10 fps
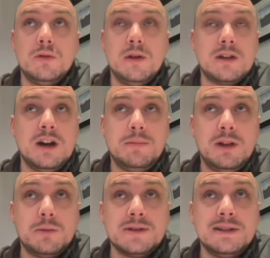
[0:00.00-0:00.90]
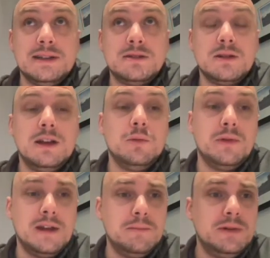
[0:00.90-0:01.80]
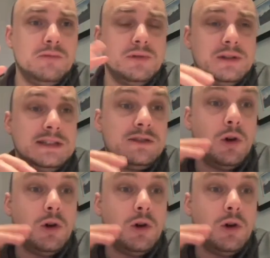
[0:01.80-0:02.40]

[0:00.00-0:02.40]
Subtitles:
a couple hours later, it will then be released